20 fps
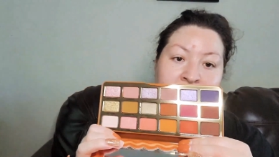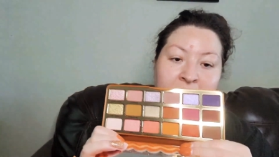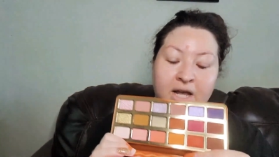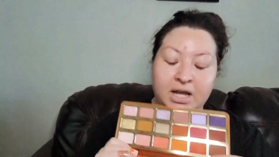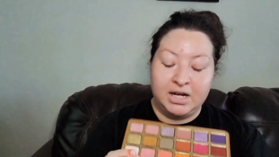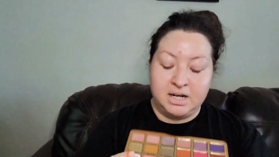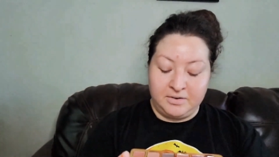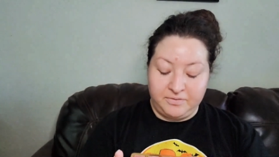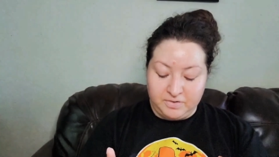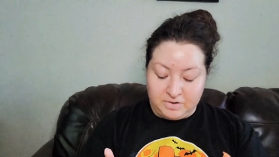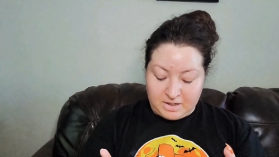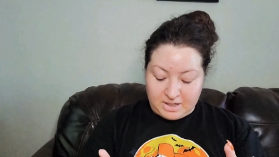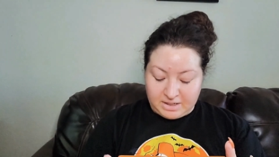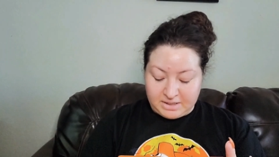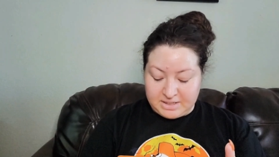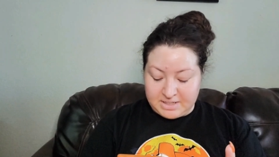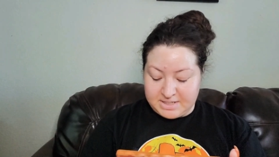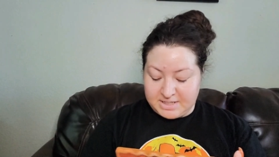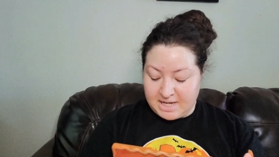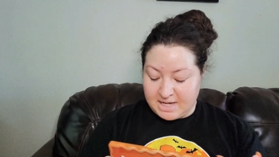And I feel like
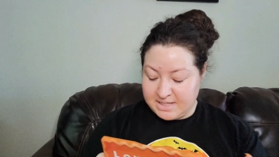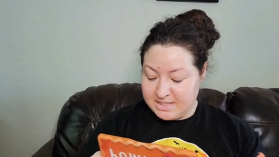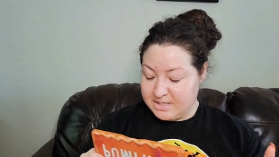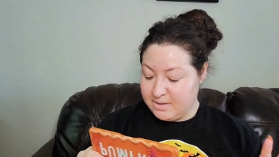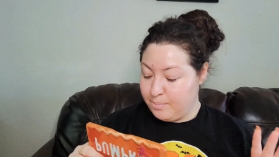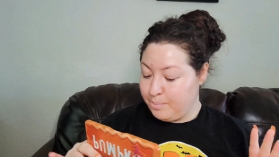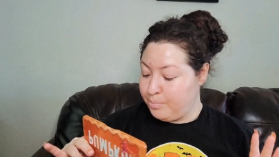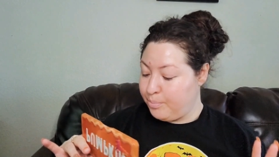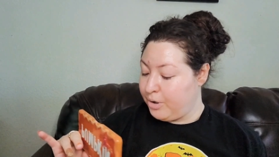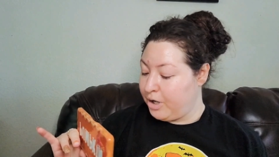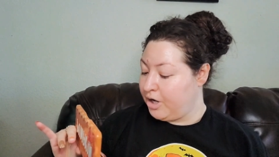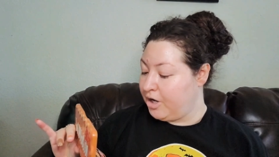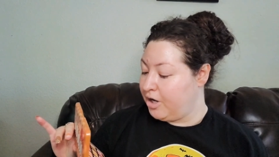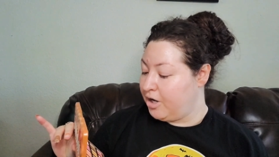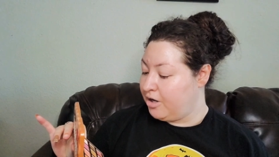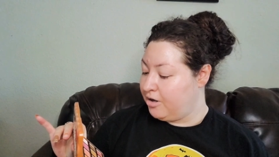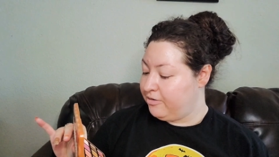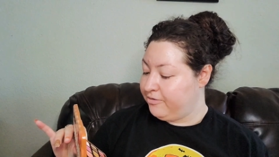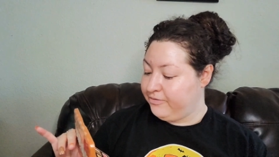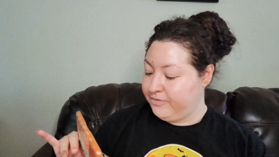this has the
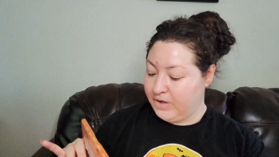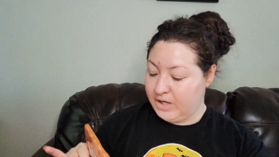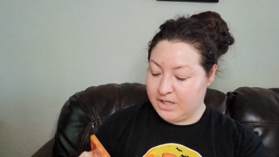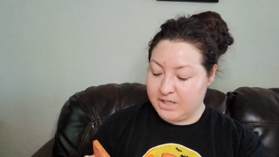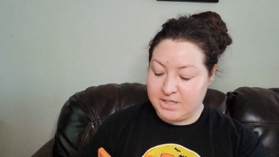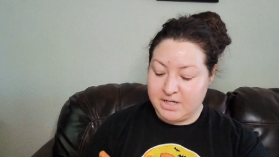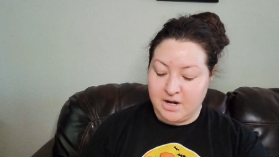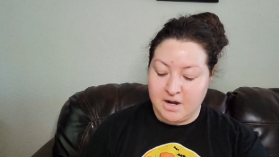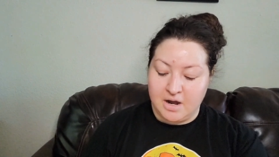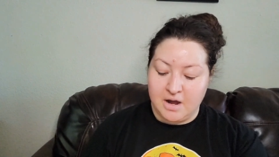perfect,